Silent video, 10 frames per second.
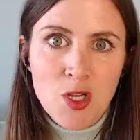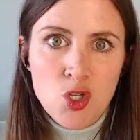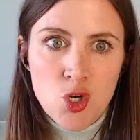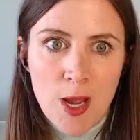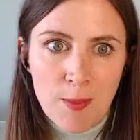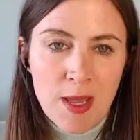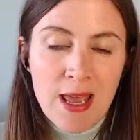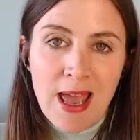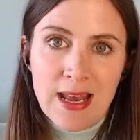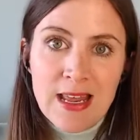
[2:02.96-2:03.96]
trap.
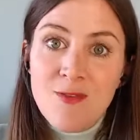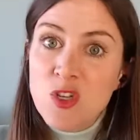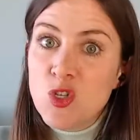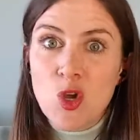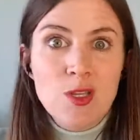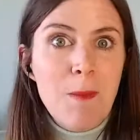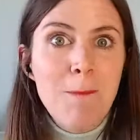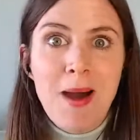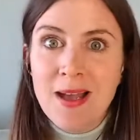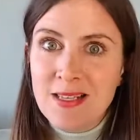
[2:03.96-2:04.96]
And even though they
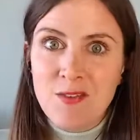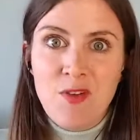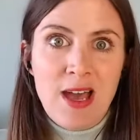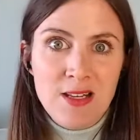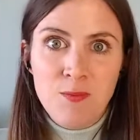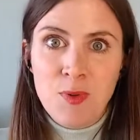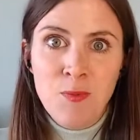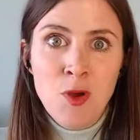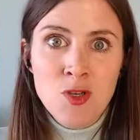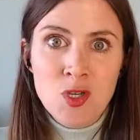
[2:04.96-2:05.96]
might have had a
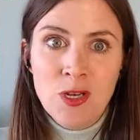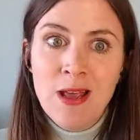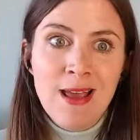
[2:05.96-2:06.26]
promotion,